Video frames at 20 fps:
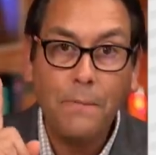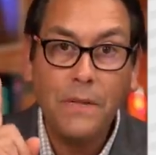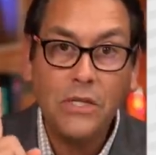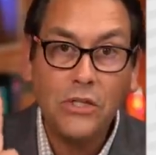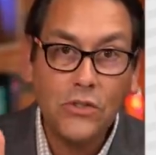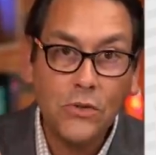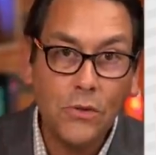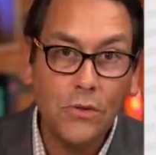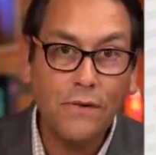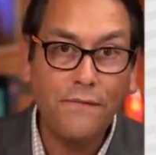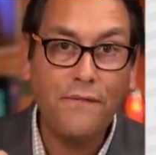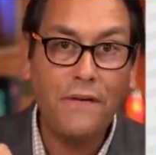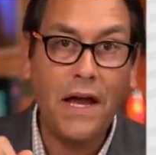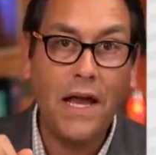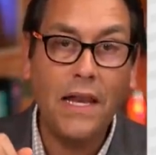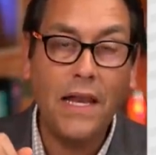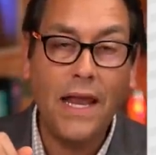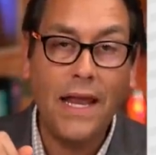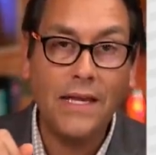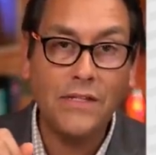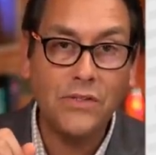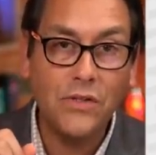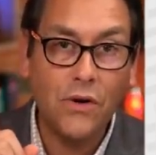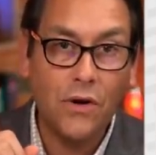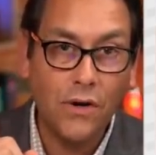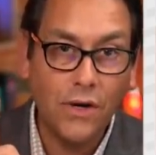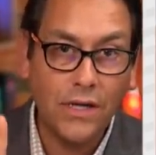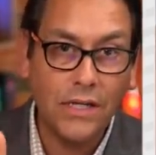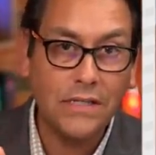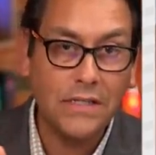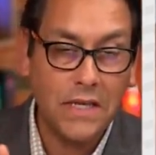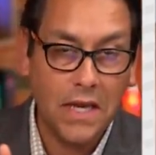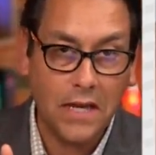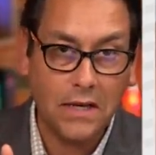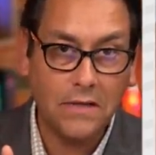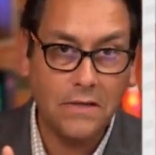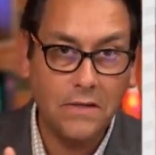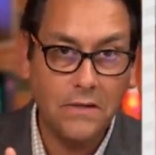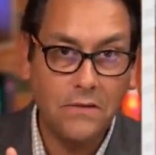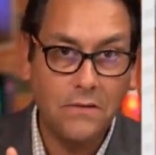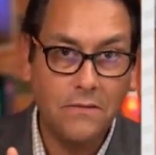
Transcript: be certified as an architect.